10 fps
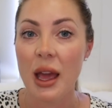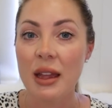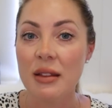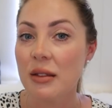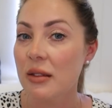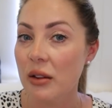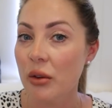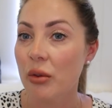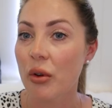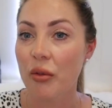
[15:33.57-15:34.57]
it
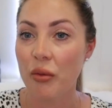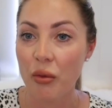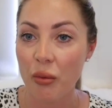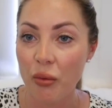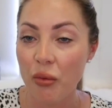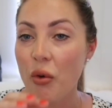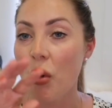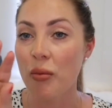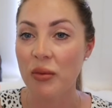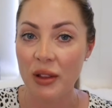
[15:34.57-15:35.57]
still
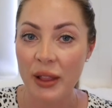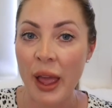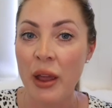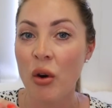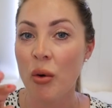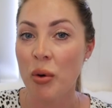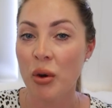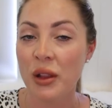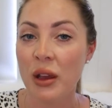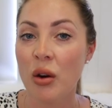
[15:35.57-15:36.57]
forms layer
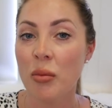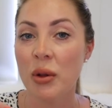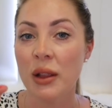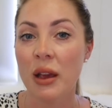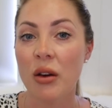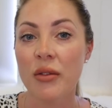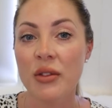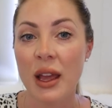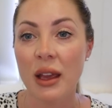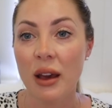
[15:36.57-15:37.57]
upon layer upon layer of
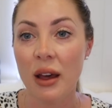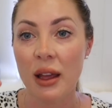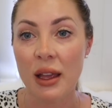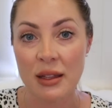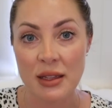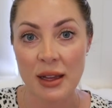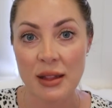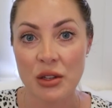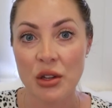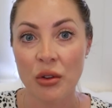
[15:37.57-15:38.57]
nacre inside
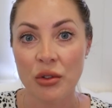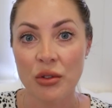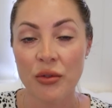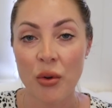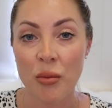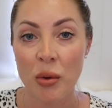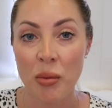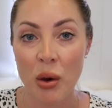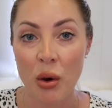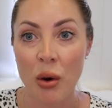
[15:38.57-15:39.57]
the shell to form a
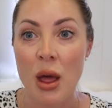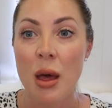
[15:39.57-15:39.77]
pearl.